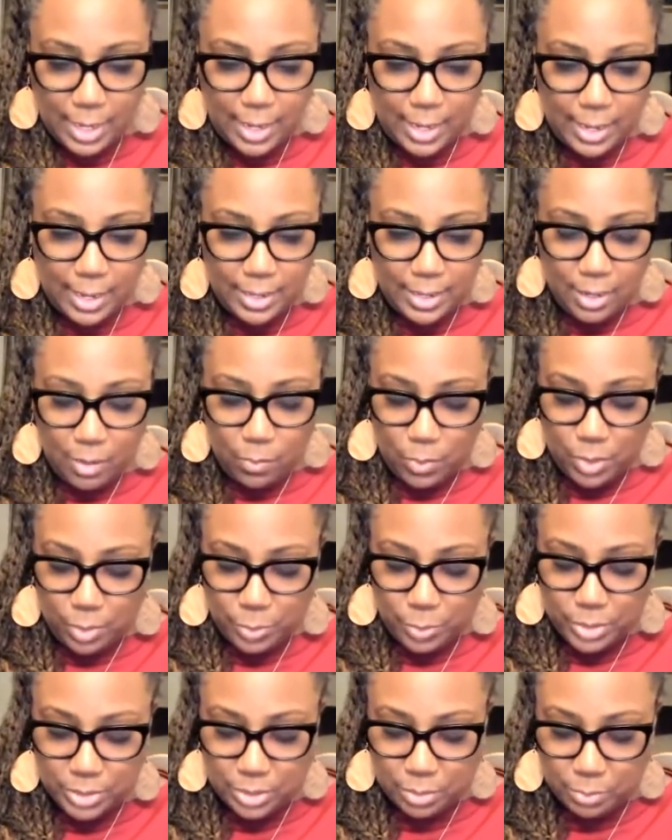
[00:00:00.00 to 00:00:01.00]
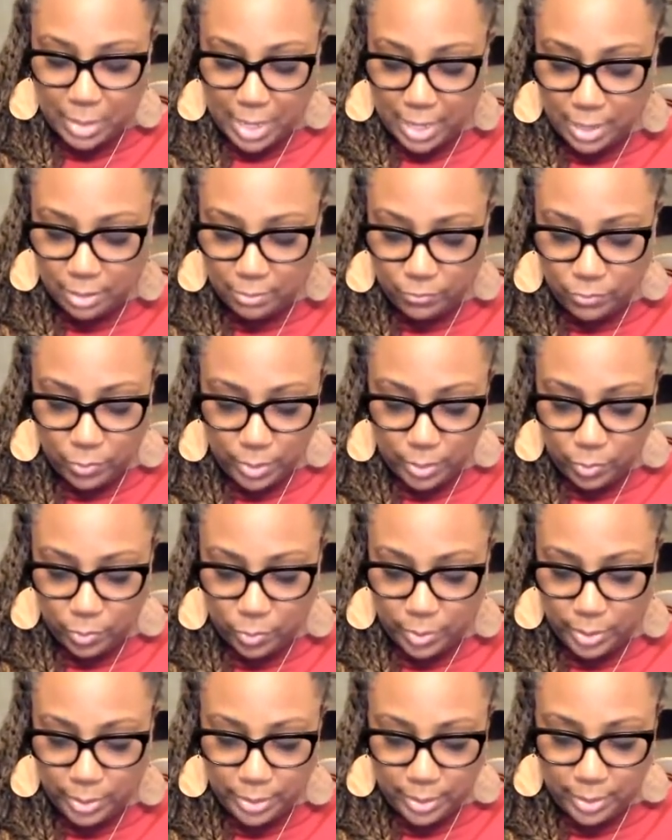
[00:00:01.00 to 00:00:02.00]
And then I want to put some olive oil
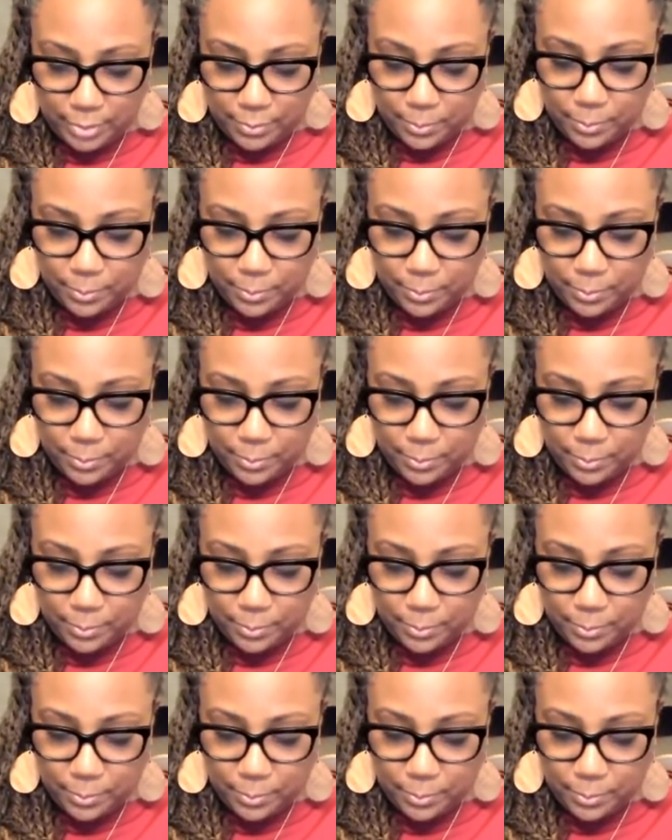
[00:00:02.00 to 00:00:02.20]
with it.